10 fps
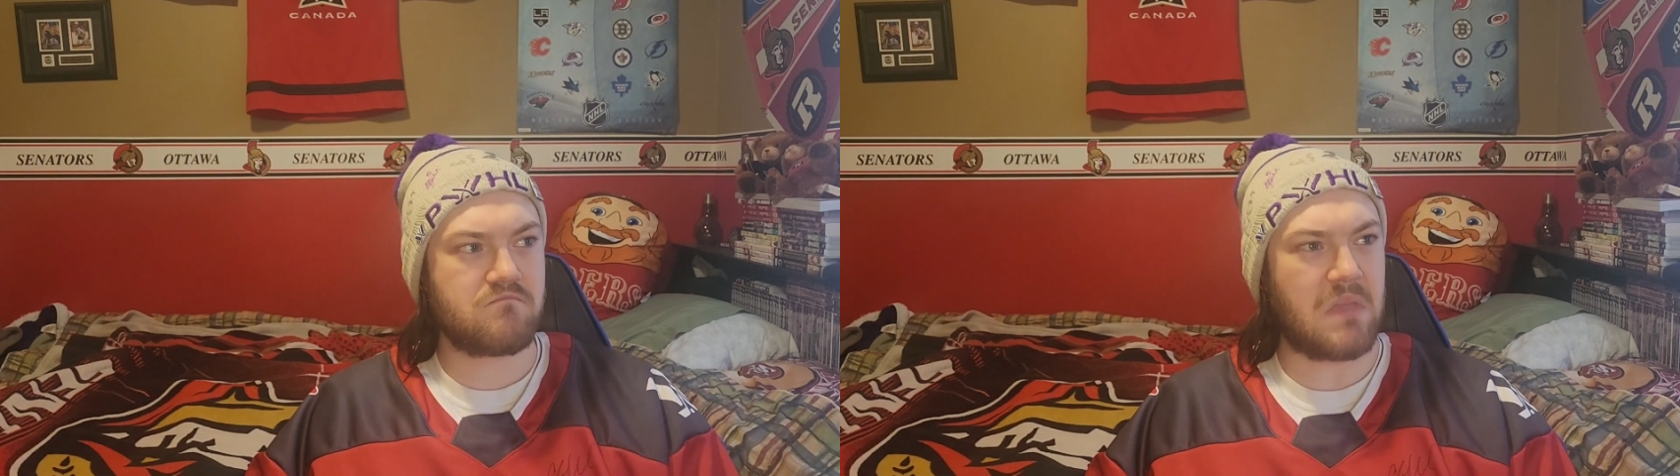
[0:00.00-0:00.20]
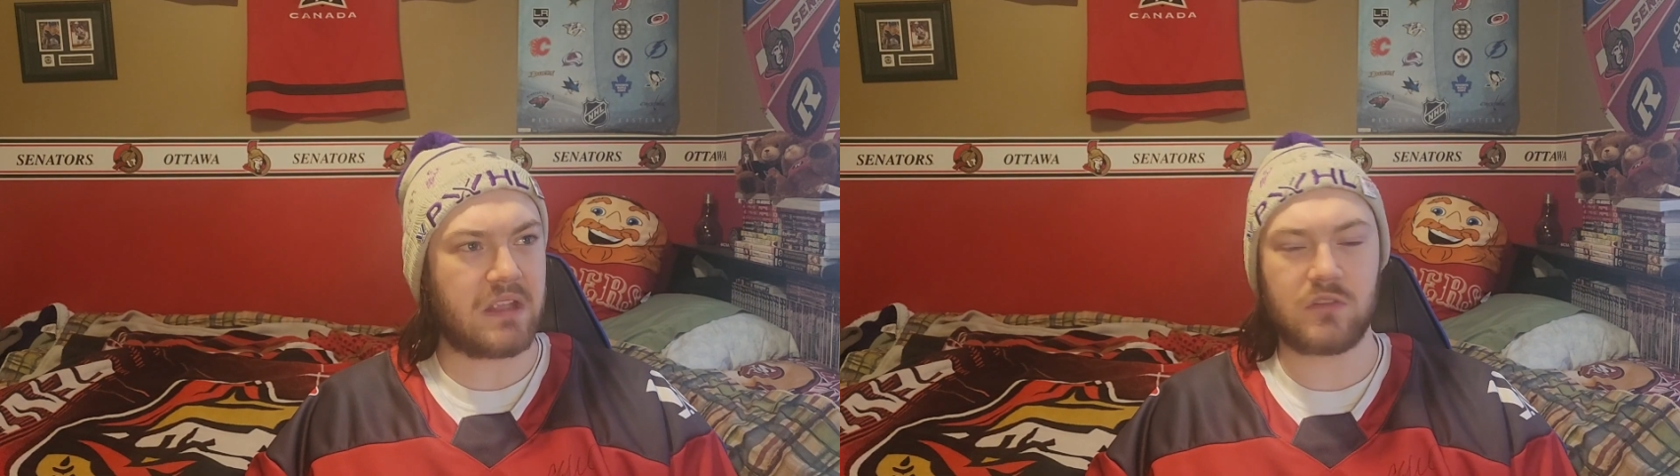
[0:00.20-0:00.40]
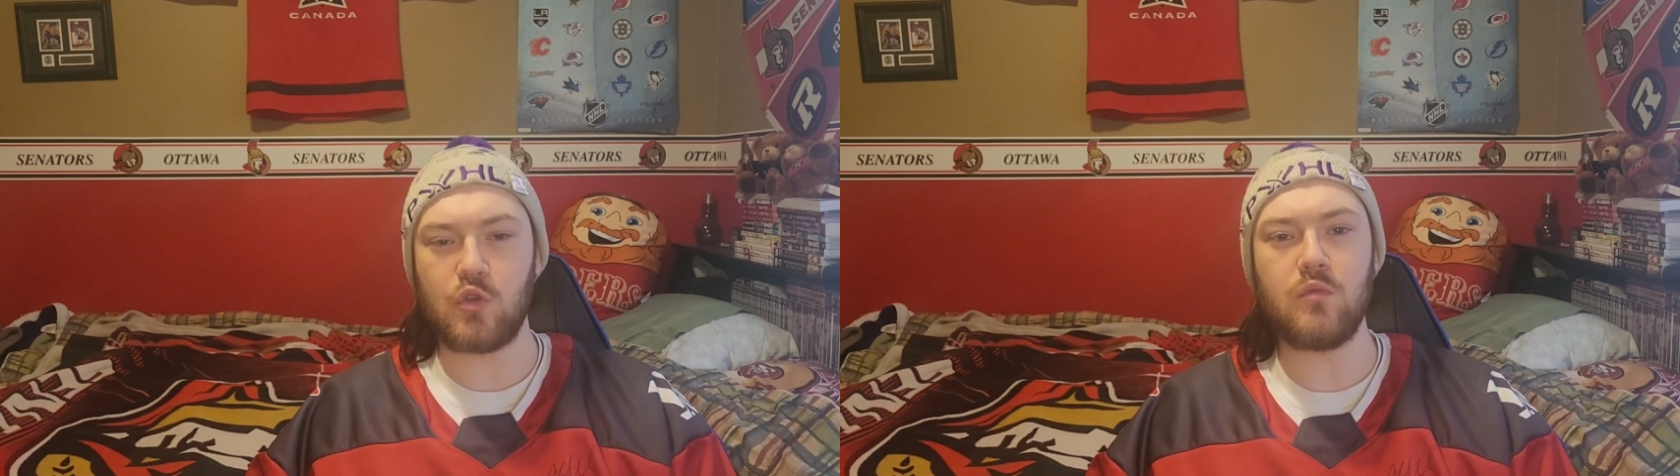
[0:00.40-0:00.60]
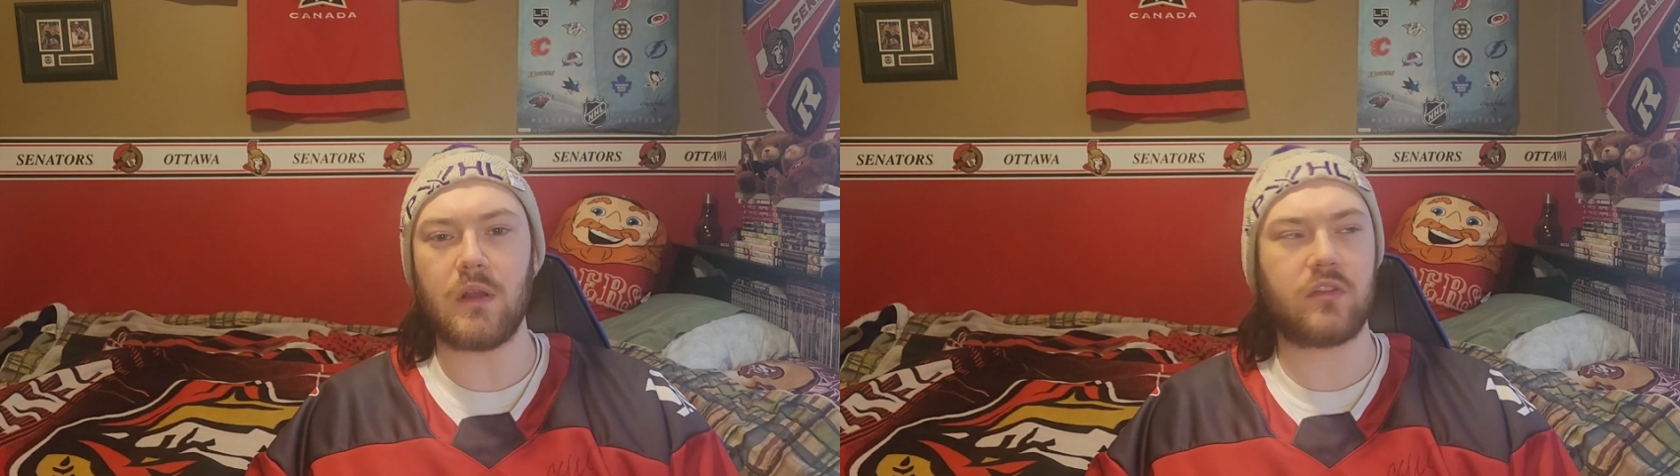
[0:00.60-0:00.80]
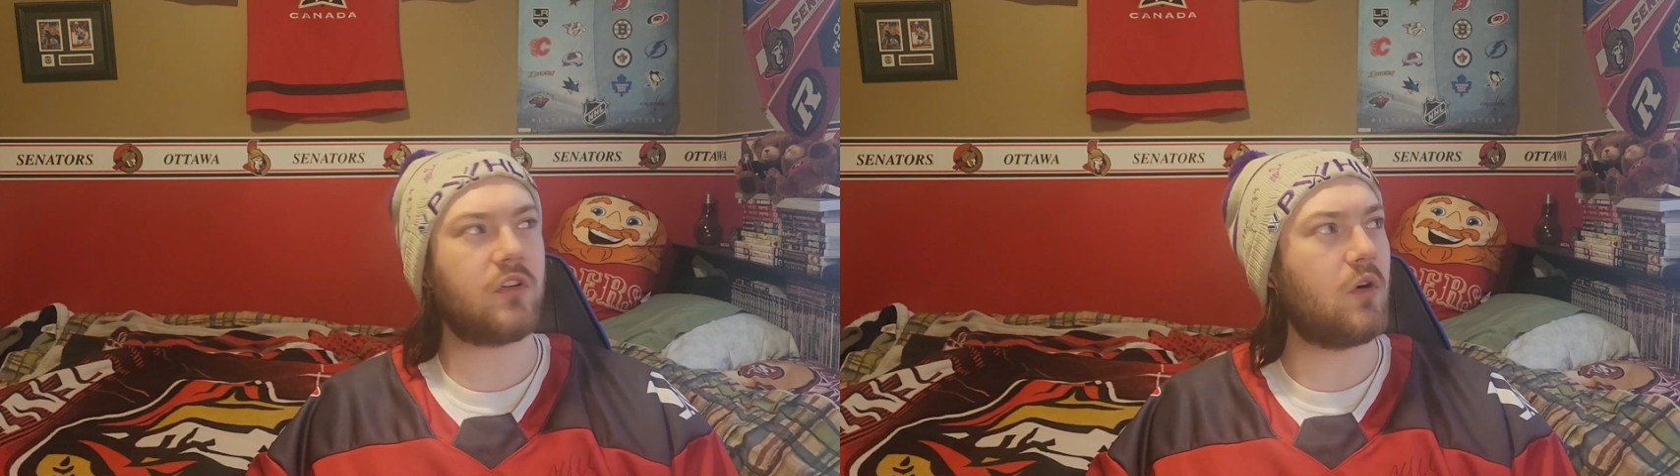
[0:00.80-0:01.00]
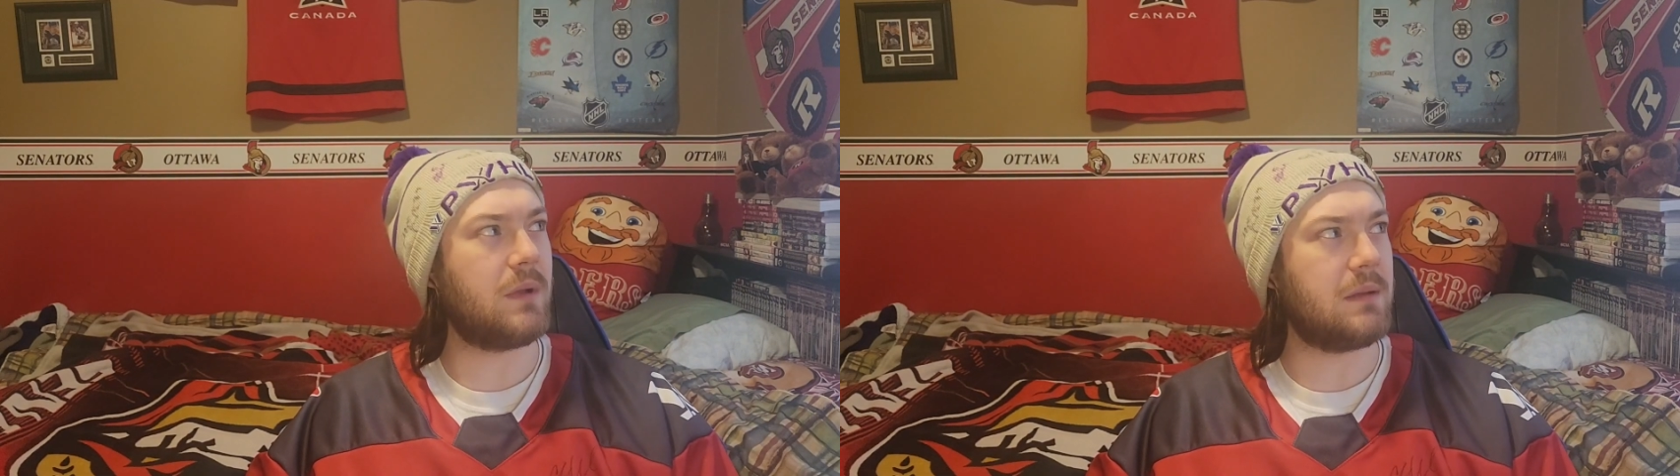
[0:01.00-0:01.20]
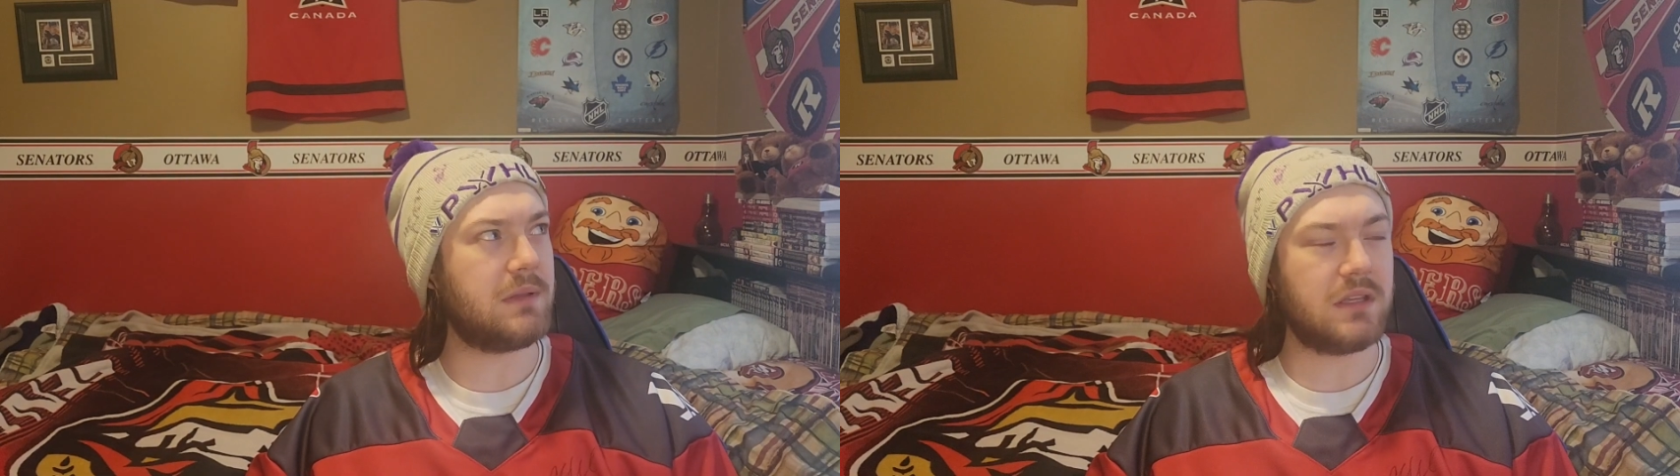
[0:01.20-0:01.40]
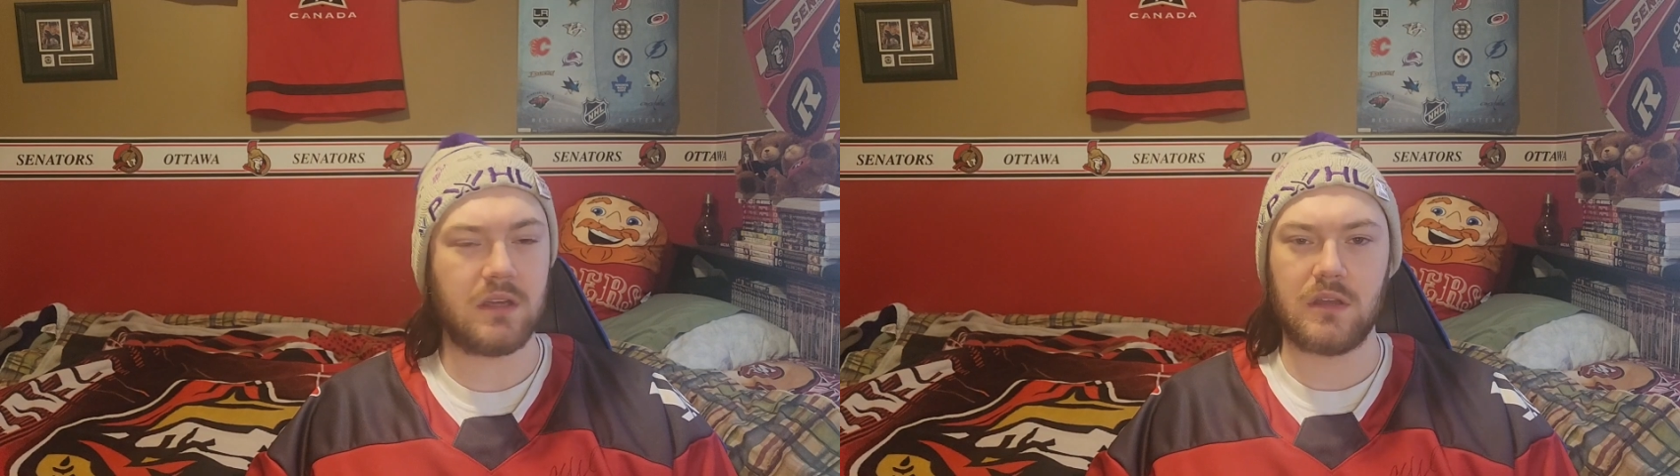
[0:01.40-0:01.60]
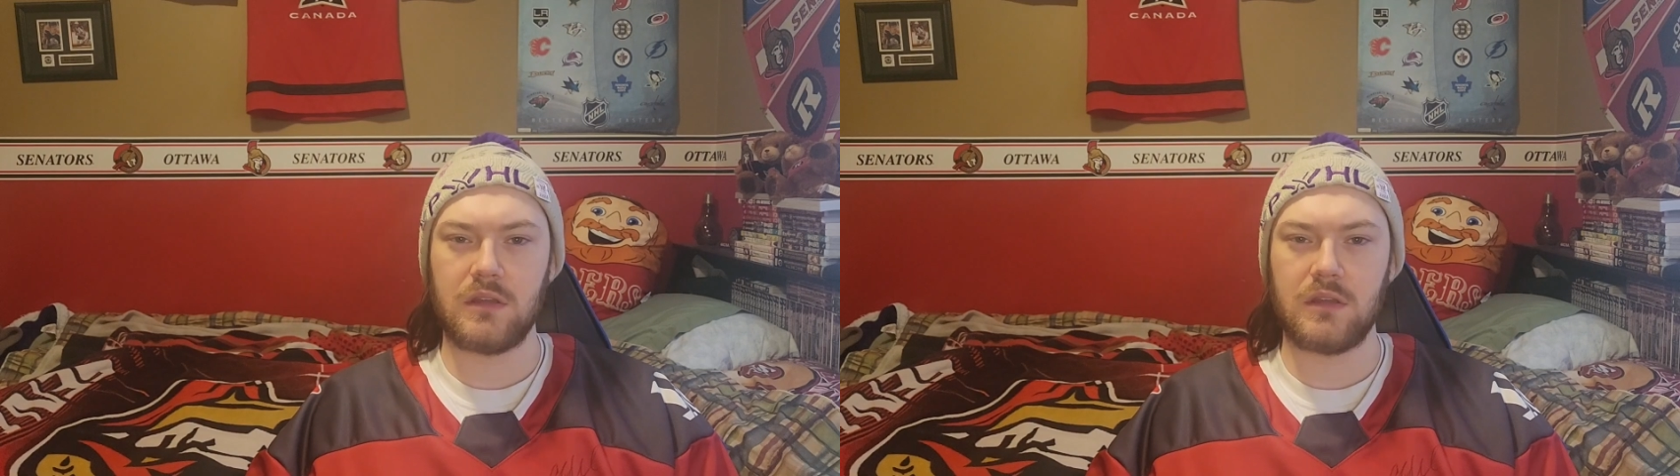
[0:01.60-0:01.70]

like 2 months ago maybe,